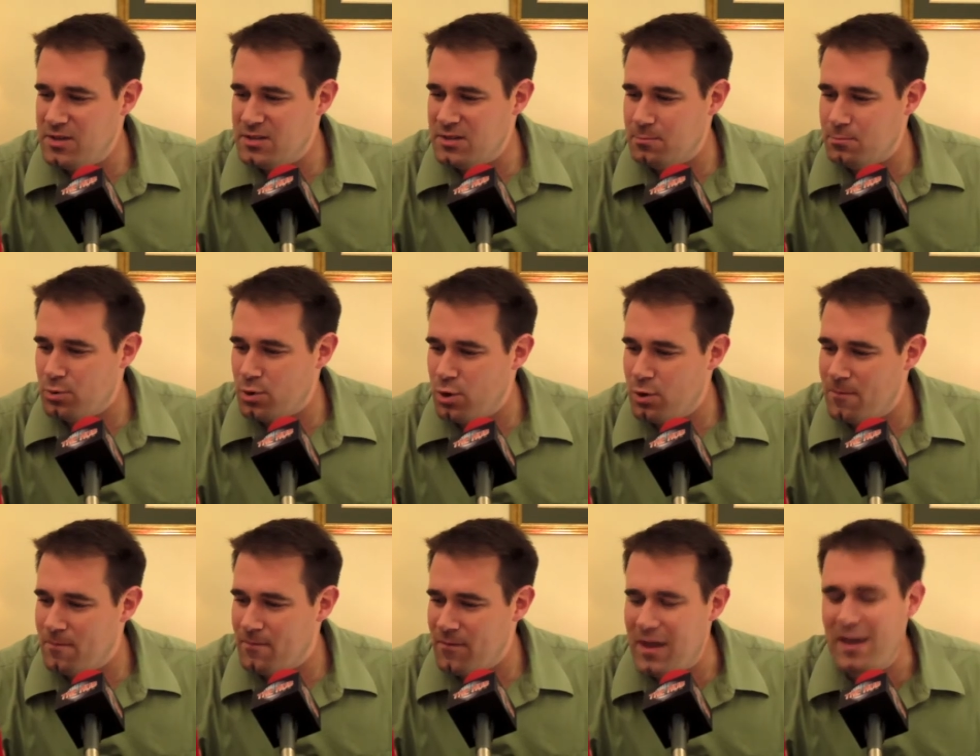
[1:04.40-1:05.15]
that to
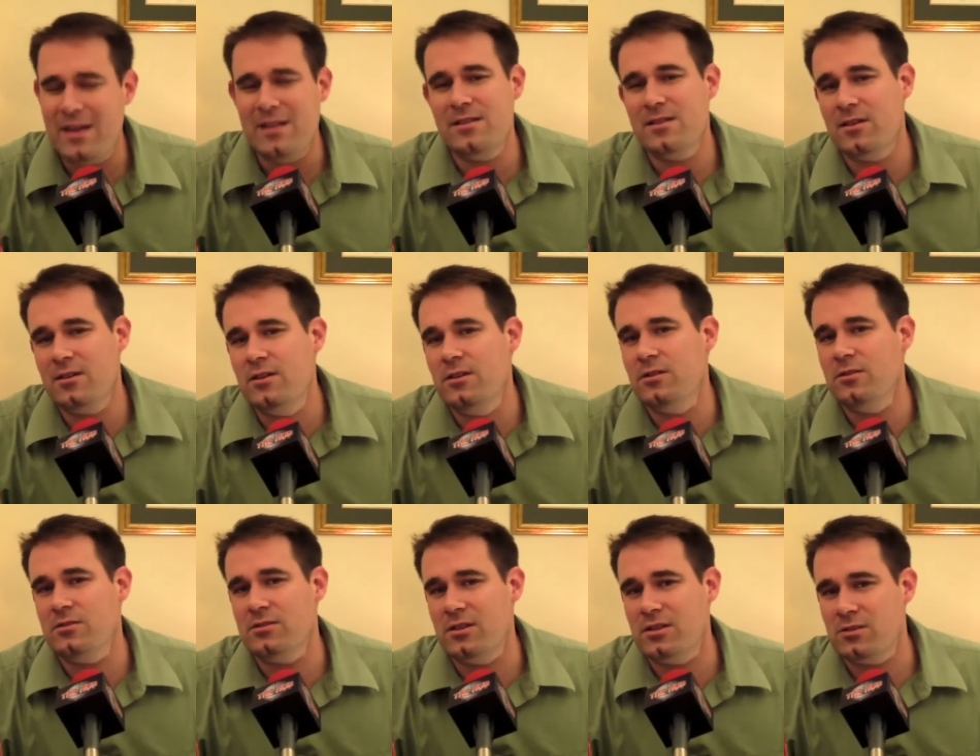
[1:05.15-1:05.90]
profane the
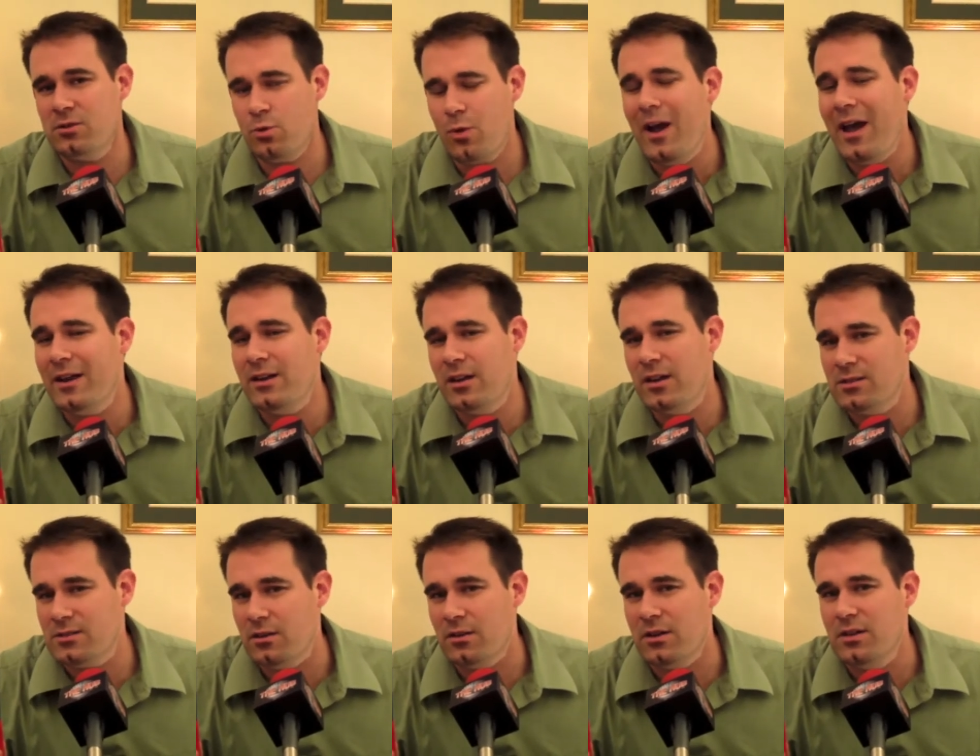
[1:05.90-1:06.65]
news, as Greg
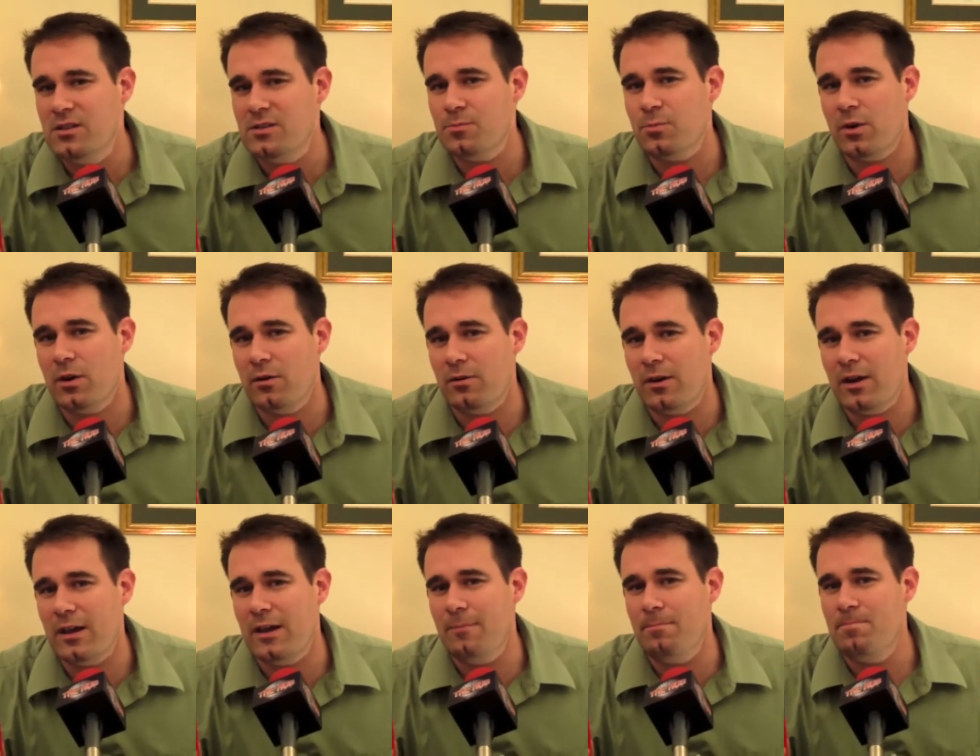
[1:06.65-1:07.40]
does on his
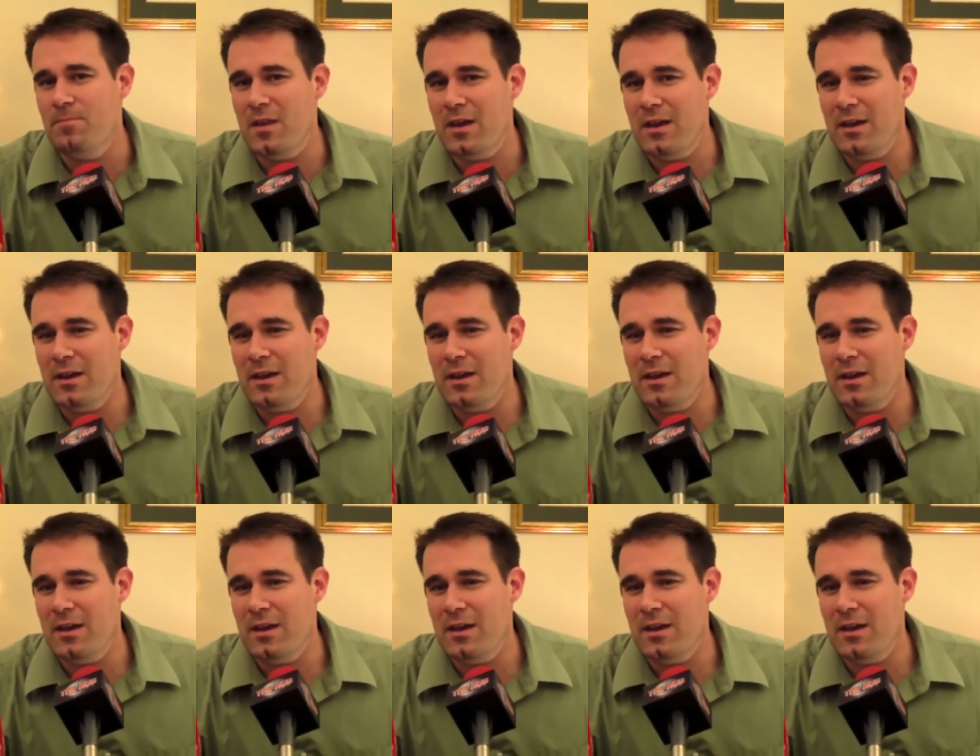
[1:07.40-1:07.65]
program,